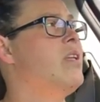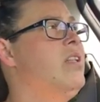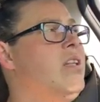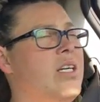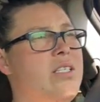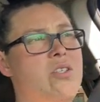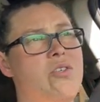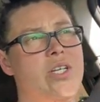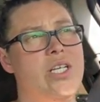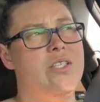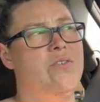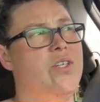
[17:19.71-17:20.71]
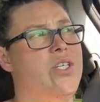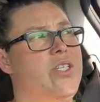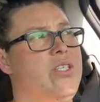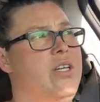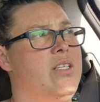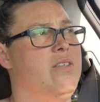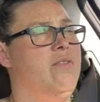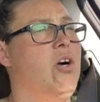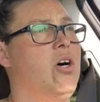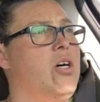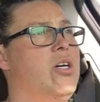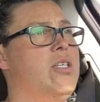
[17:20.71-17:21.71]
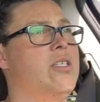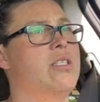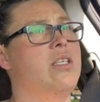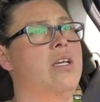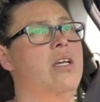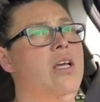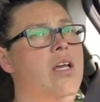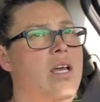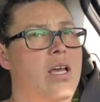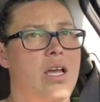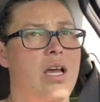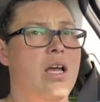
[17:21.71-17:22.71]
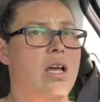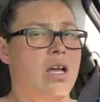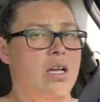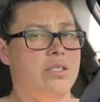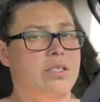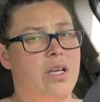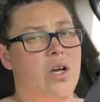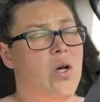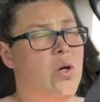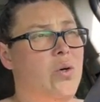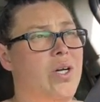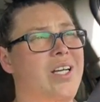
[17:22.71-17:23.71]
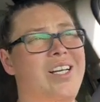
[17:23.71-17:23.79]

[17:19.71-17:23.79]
Lots of transfers, lots of calls. So,